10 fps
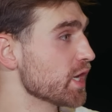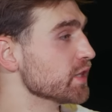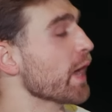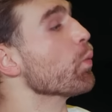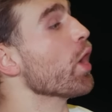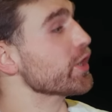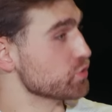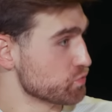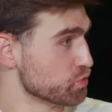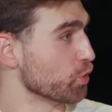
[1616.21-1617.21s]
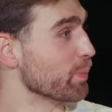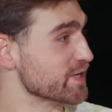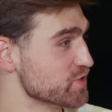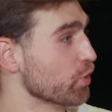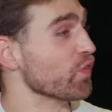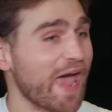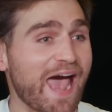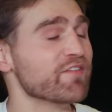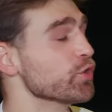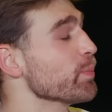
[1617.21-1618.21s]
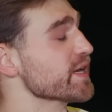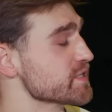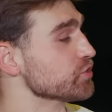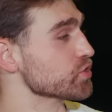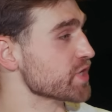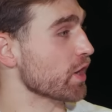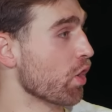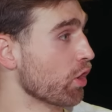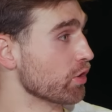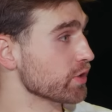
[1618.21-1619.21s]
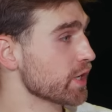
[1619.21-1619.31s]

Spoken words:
that want your best, or that have your best interests at heart,